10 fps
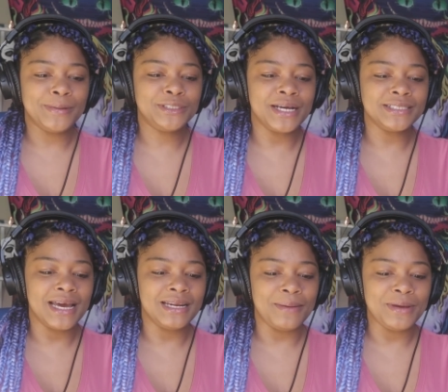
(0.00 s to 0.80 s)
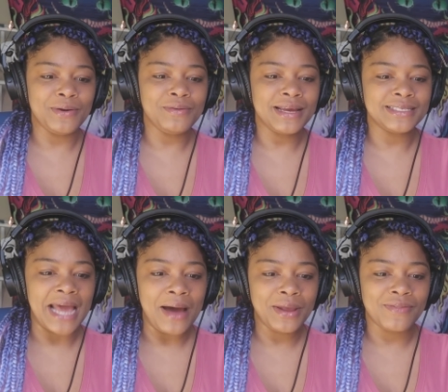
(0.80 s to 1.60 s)
But you guys got to let me know that
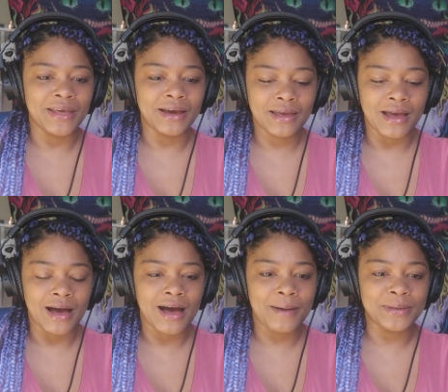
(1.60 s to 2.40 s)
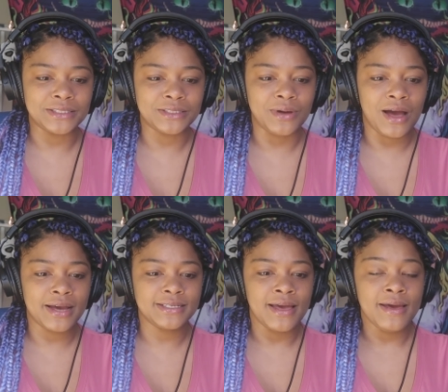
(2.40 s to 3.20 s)
down in the comments, you guys.